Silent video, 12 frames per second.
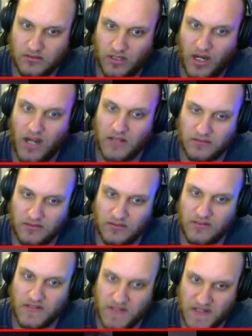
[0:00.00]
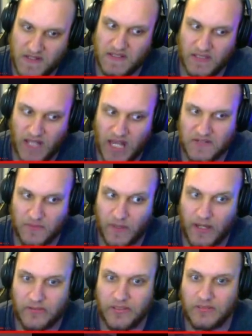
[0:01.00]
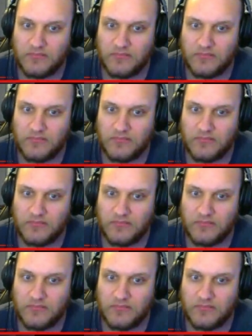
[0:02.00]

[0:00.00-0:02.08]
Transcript: All right? This is the last round.